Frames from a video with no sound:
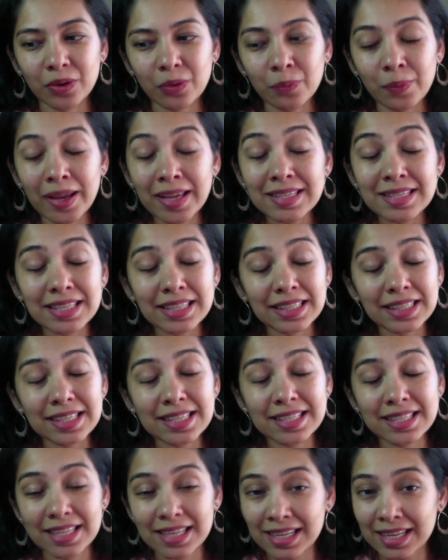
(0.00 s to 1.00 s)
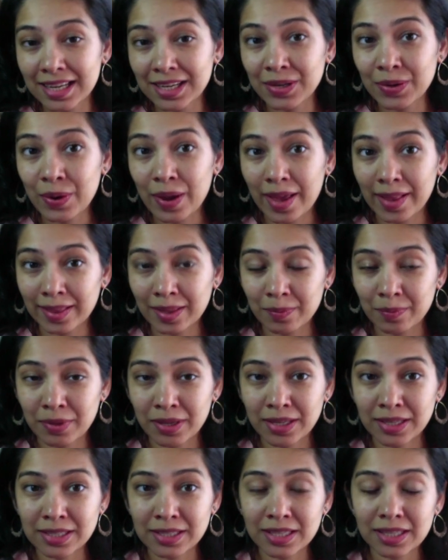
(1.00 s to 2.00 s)
basically sitting in your
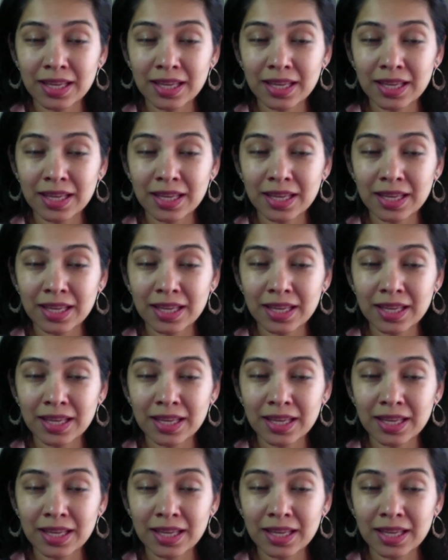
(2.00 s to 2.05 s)
element.